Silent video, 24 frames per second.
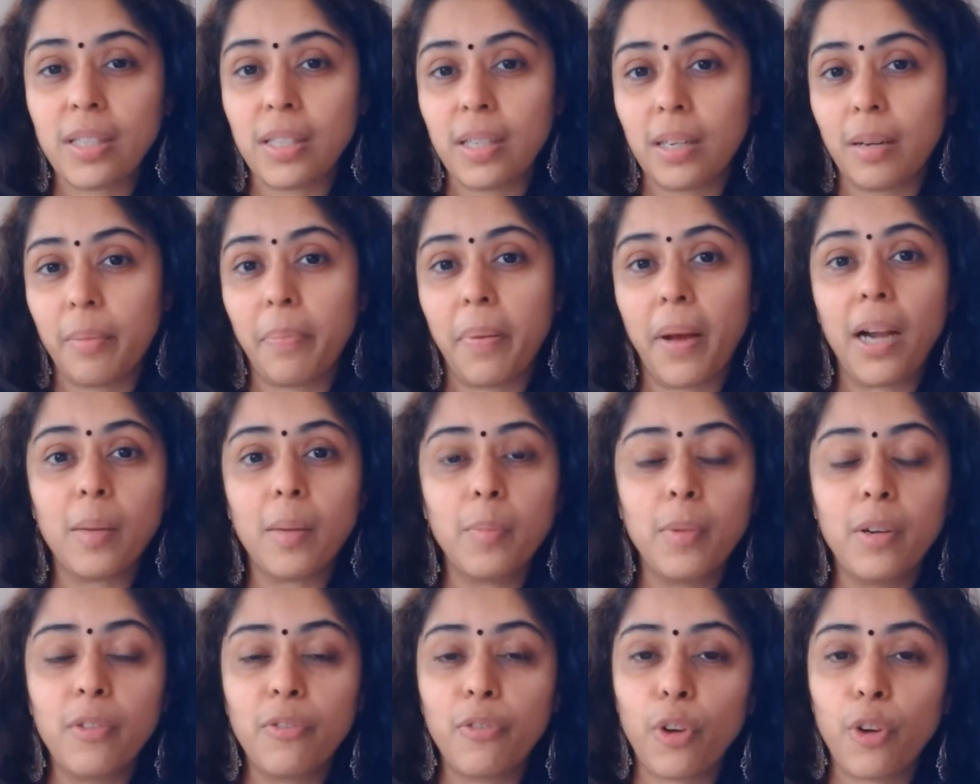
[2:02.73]
an
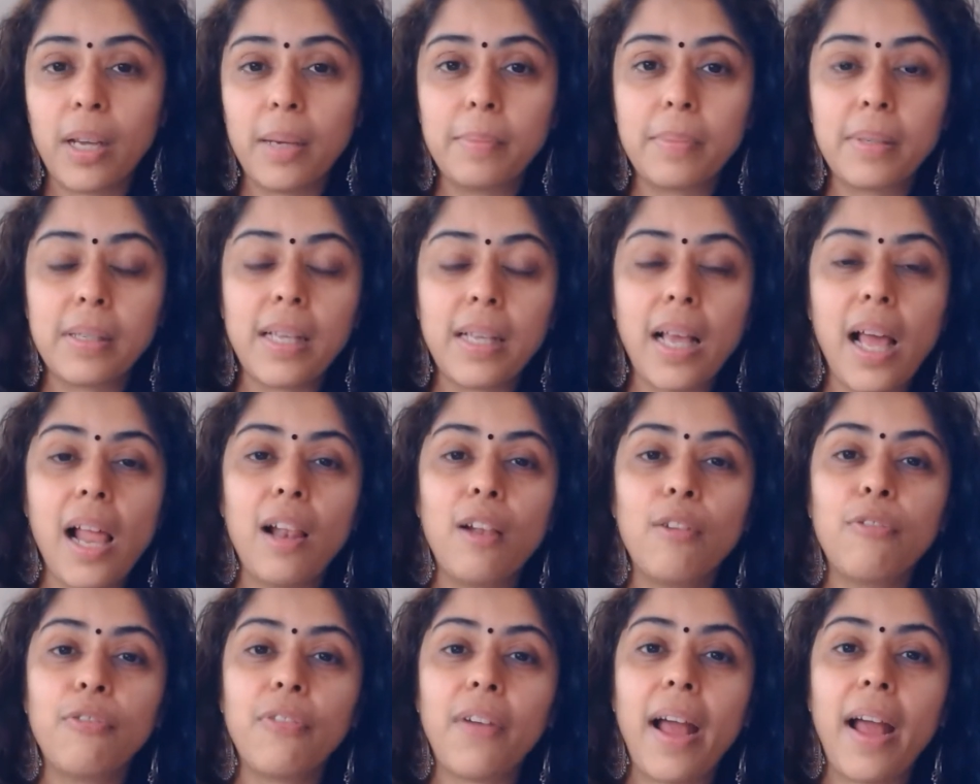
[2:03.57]
apartment for
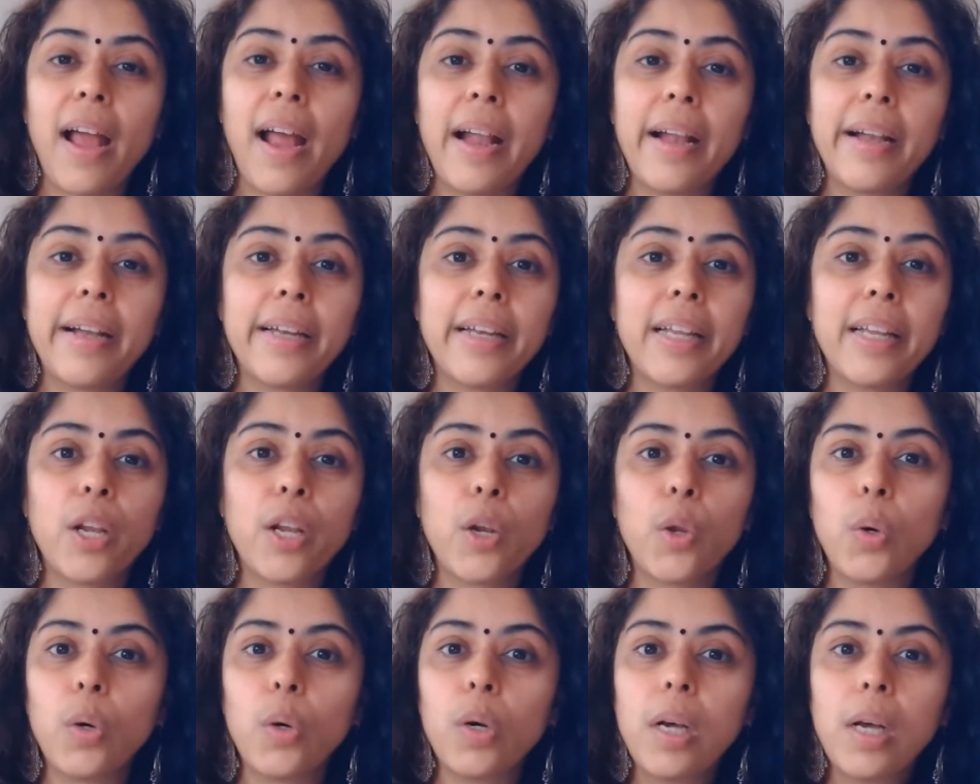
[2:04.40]
himself, and
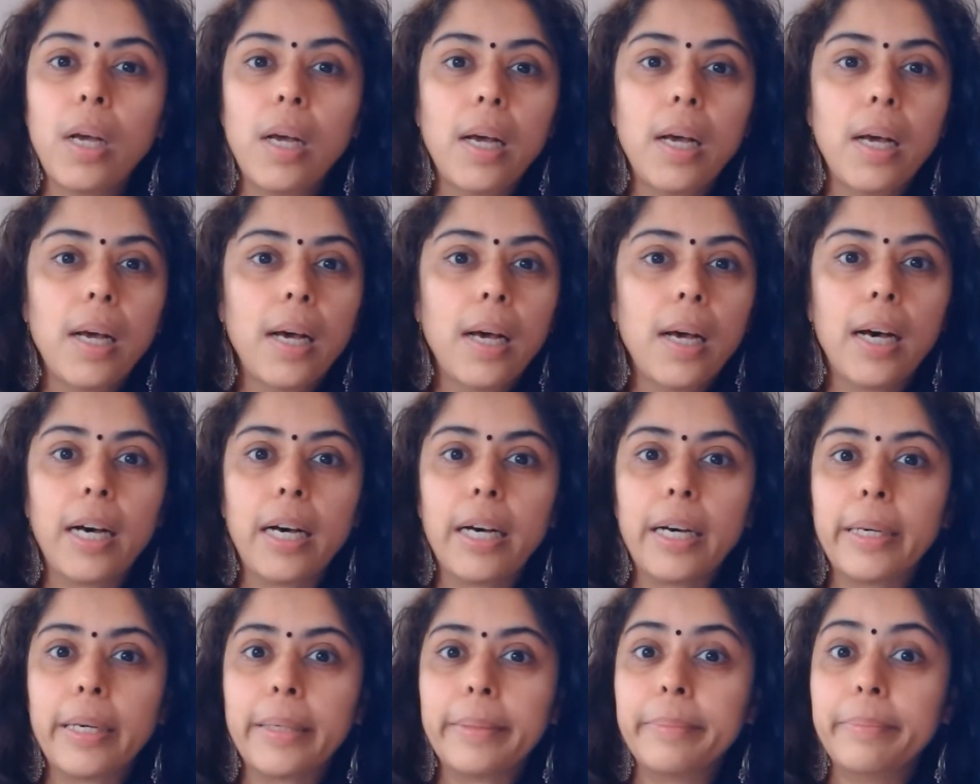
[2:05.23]

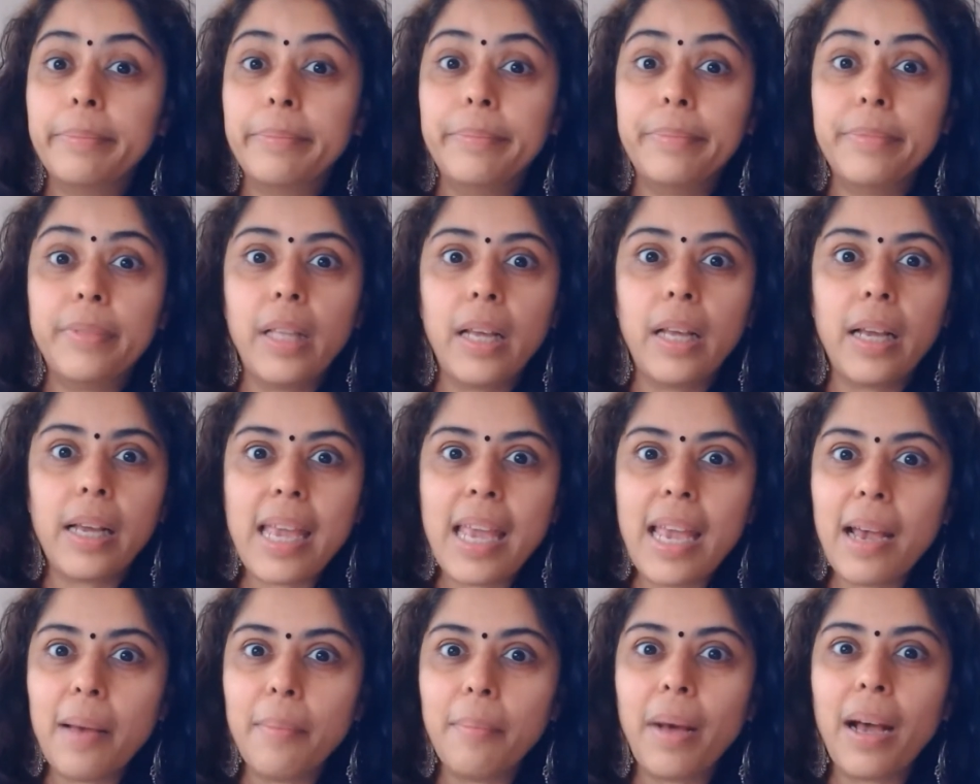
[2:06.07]
uh, the
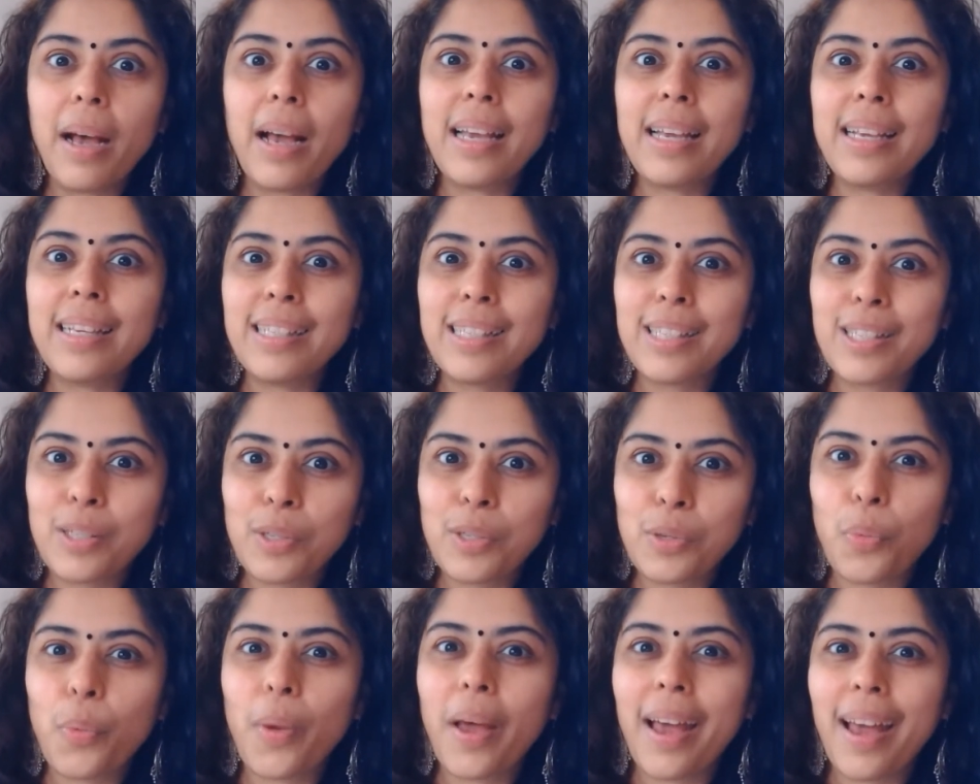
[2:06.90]

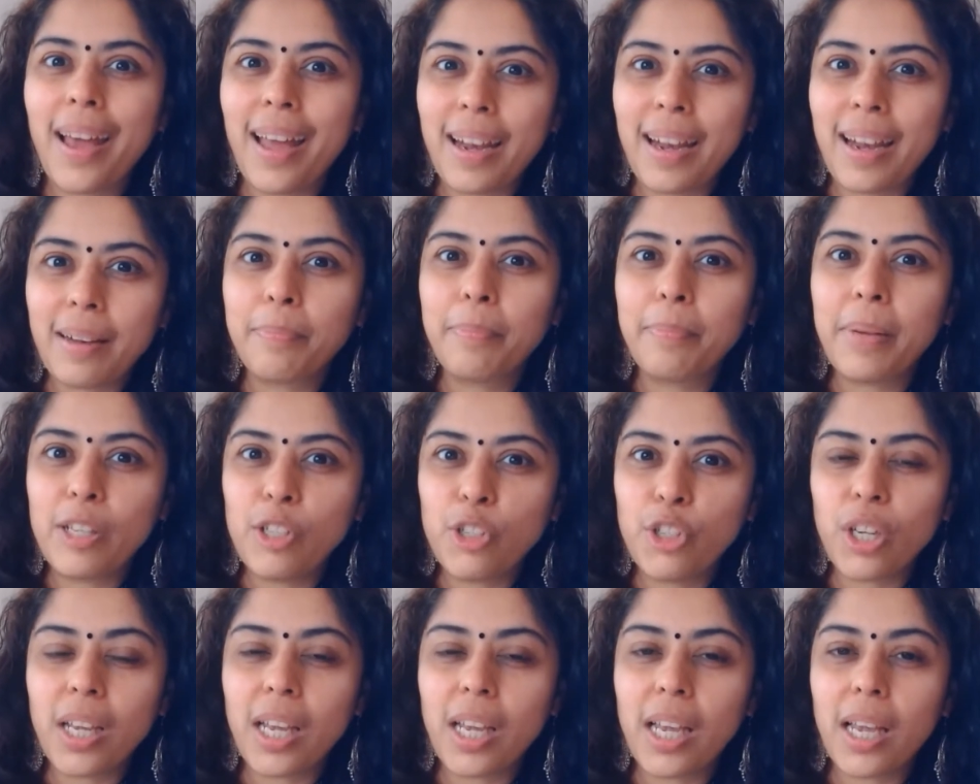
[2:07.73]
EMIs were
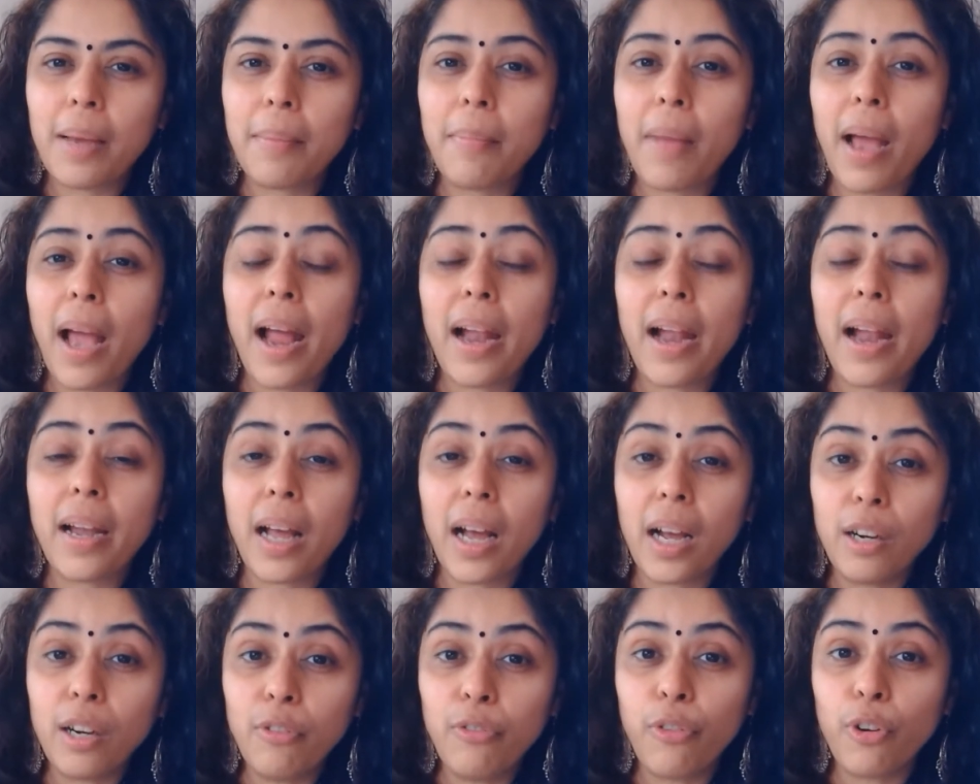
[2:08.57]
pinching him, and
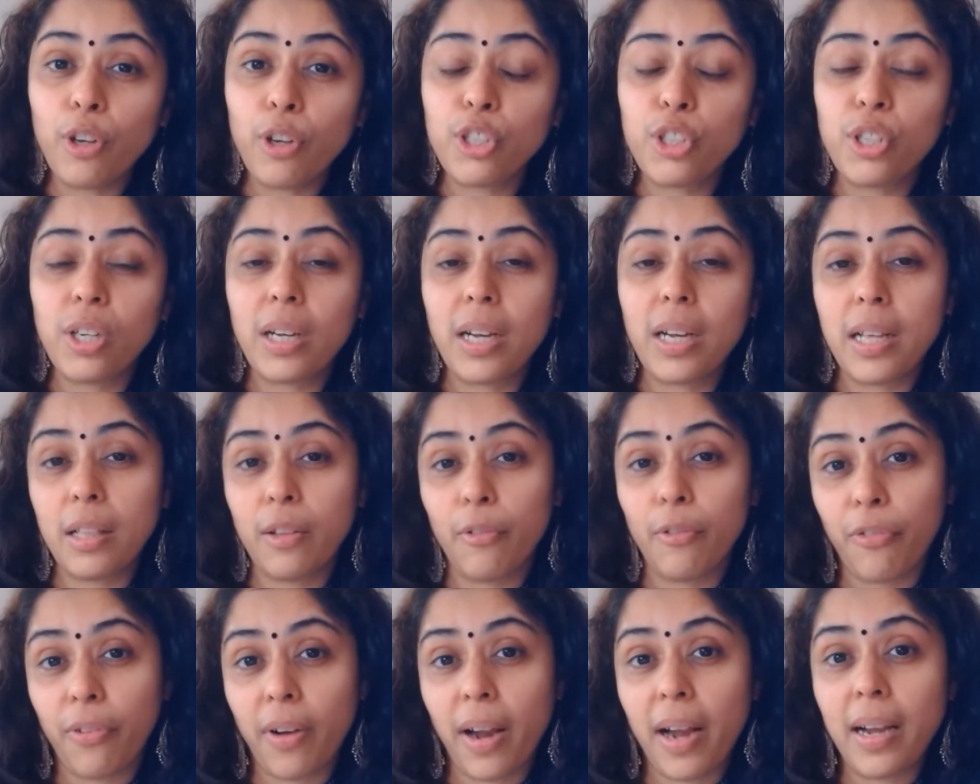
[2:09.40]
unfortunately,
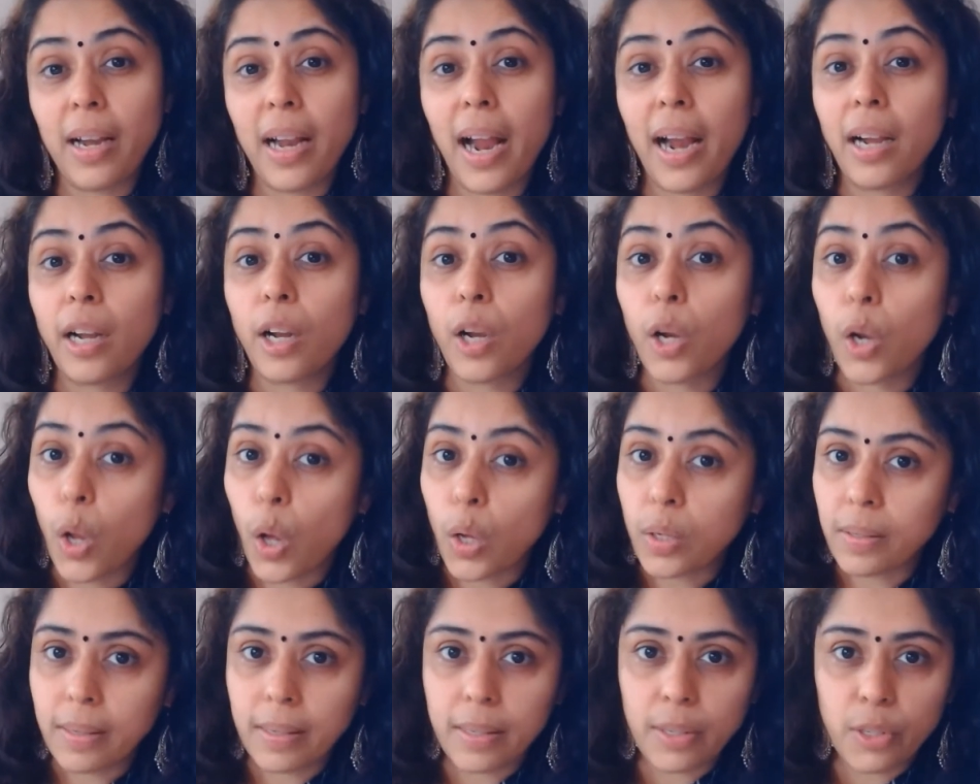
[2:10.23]
the friend had
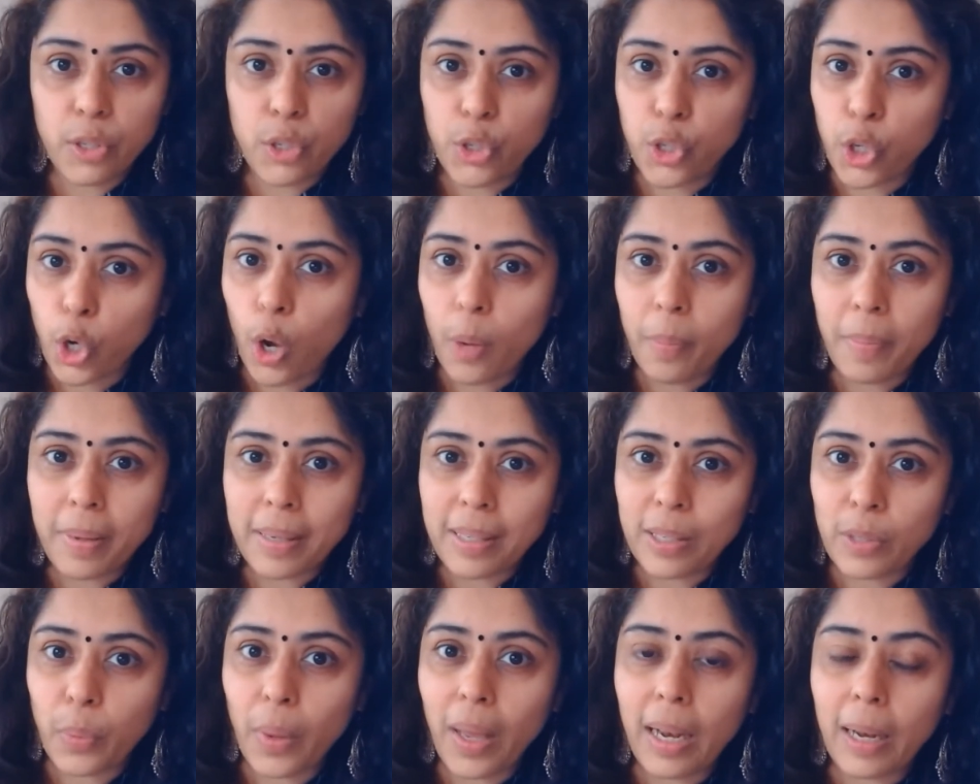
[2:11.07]
lost his job
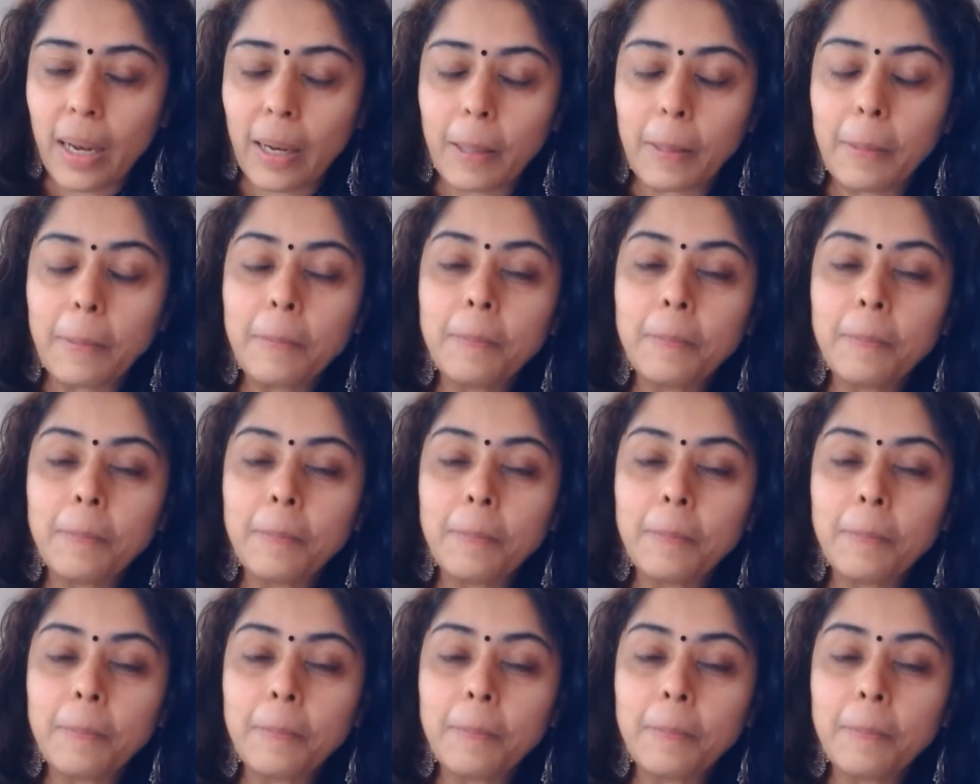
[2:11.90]
as well,